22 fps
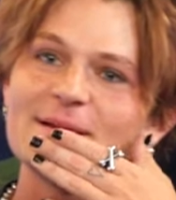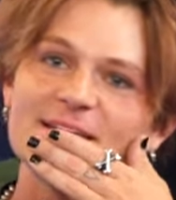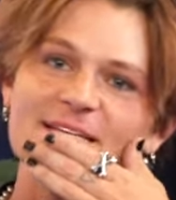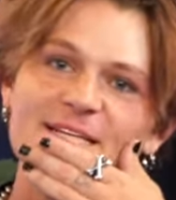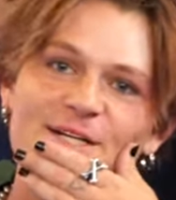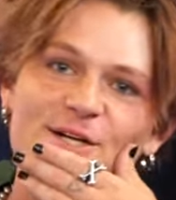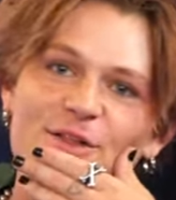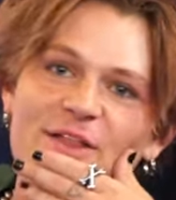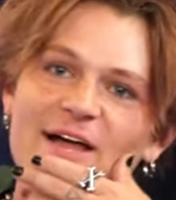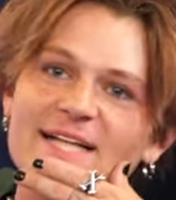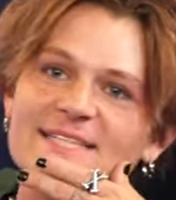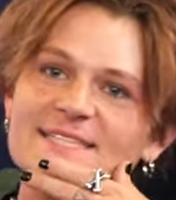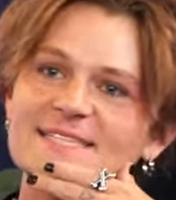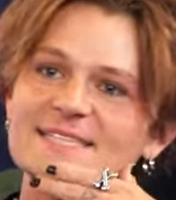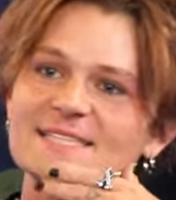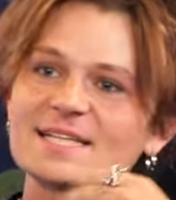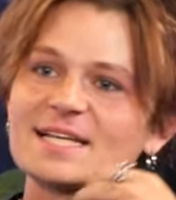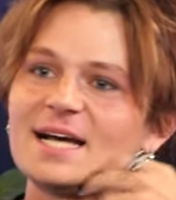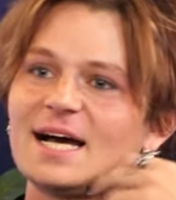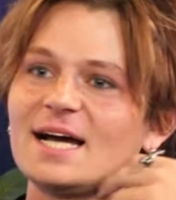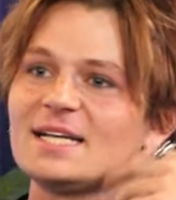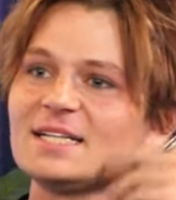mean, you know, that's
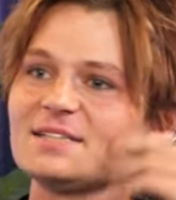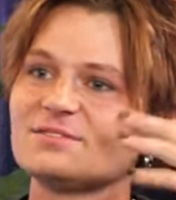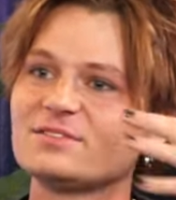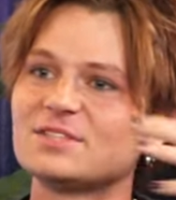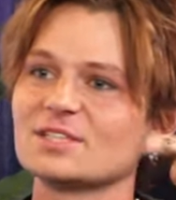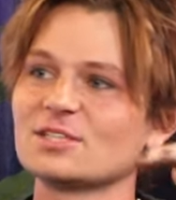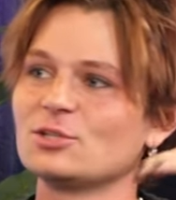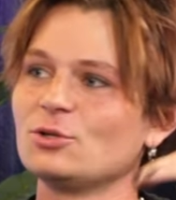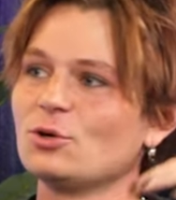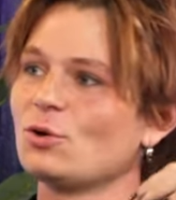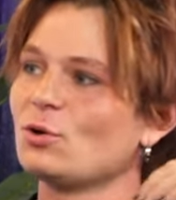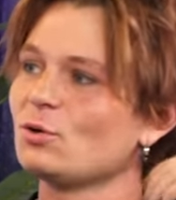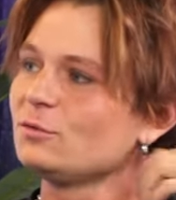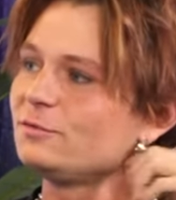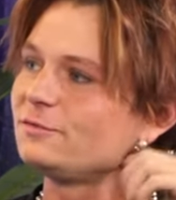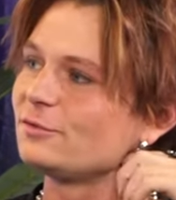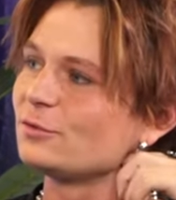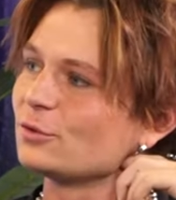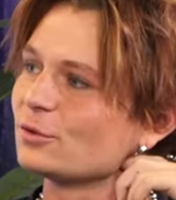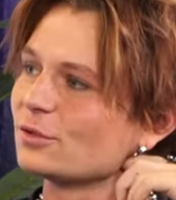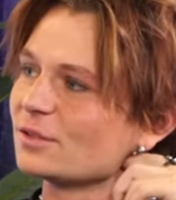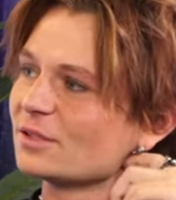kind of the goal
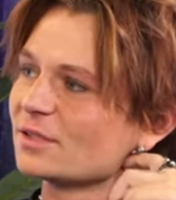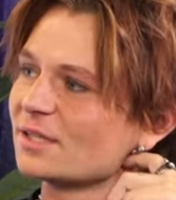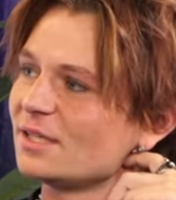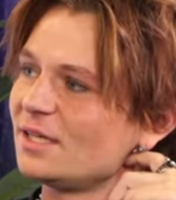for